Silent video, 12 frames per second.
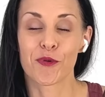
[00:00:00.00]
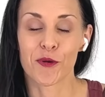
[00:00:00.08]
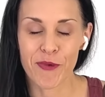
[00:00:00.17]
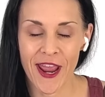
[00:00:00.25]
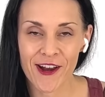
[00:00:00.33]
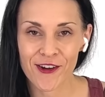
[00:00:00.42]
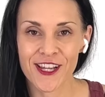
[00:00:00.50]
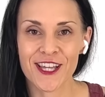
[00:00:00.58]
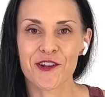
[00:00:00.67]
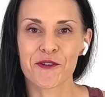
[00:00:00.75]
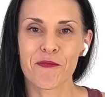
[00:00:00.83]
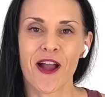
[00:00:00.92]
preparing
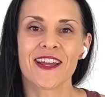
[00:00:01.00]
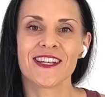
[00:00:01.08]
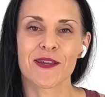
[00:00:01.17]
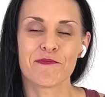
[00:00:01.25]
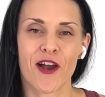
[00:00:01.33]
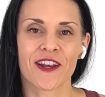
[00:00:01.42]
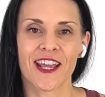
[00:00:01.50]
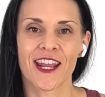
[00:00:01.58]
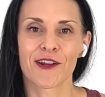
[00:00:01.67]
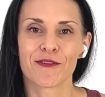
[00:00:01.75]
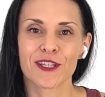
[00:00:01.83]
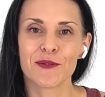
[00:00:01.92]
your mind and body, and
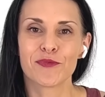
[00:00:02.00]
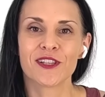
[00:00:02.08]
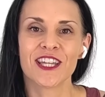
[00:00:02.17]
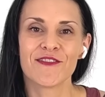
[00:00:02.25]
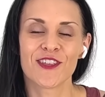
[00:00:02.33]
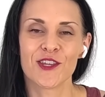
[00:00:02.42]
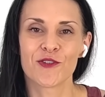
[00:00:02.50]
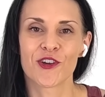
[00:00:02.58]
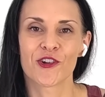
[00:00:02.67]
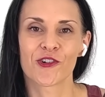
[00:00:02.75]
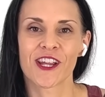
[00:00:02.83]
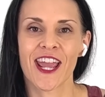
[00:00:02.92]
I really believe that you can
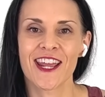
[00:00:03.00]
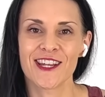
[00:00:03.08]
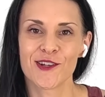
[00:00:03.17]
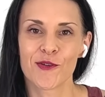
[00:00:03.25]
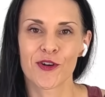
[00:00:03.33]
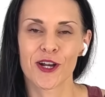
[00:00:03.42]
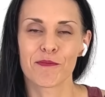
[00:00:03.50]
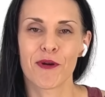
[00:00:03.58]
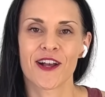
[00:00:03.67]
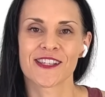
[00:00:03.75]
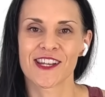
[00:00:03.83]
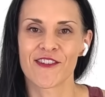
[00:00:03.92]
create your
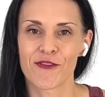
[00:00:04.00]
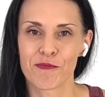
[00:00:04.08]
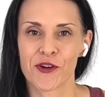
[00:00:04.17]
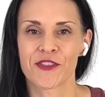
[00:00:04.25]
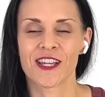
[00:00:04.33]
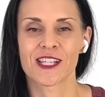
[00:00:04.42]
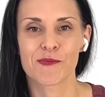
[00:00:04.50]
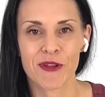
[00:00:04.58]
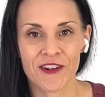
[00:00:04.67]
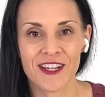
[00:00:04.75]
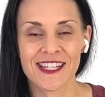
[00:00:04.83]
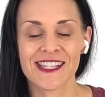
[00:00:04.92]
positive birth
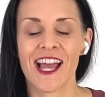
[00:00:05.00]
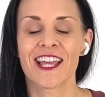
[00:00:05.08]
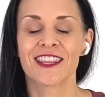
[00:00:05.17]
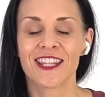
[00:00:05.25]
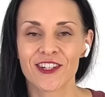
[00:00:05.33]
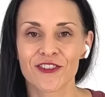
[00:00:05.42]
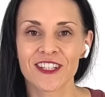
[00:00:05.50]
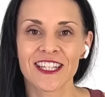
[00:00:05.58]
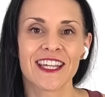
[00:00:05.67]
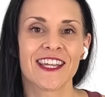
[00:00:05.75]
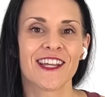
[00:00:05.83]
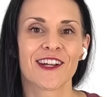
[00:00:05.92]
experience. I
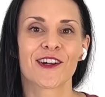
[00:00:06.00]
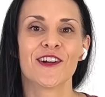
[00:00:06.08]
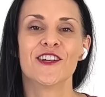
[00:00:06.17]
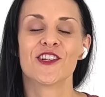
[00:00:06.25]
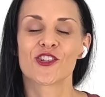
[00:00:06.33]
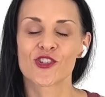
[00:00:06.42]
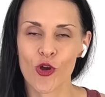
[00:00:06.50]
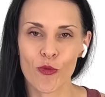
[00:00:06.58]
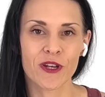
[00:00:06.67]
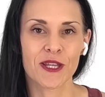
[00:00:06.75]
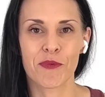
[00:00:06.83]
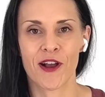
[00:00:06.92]
literally hear so
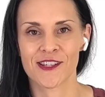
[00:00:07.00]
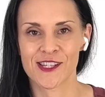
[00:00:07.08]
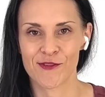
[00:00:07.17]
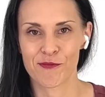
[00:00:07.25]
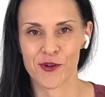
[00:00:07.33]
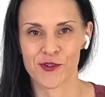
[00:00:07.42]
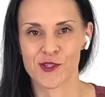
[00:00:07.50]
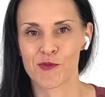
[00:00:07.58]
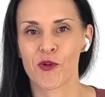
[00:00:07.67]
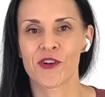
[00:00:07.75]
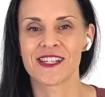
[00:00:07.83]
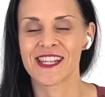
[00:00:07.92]
many positive birth
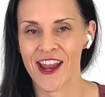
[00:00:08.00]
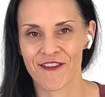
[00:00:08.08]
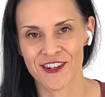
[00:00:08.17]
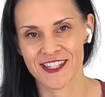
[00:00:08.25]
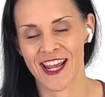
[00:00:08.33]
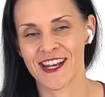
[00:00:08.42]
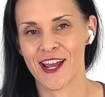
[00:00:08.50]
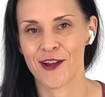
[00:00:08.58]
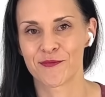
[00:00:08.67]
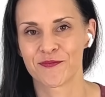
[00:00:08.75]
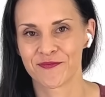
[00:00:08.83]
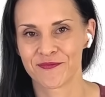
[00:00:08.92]
stories every day now.